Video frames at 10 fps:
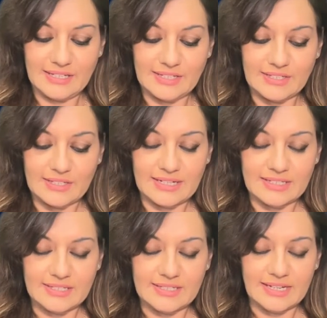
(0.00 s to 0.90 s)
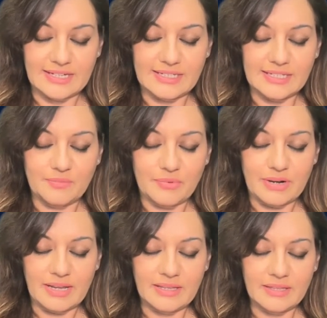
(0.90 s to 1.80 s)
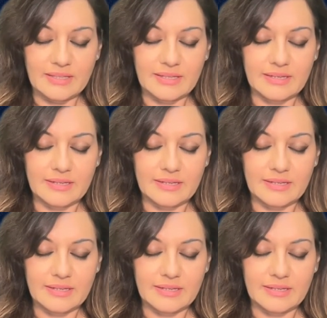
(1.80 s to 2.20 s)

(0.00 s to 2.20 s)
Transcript: So let's just take a deep breath.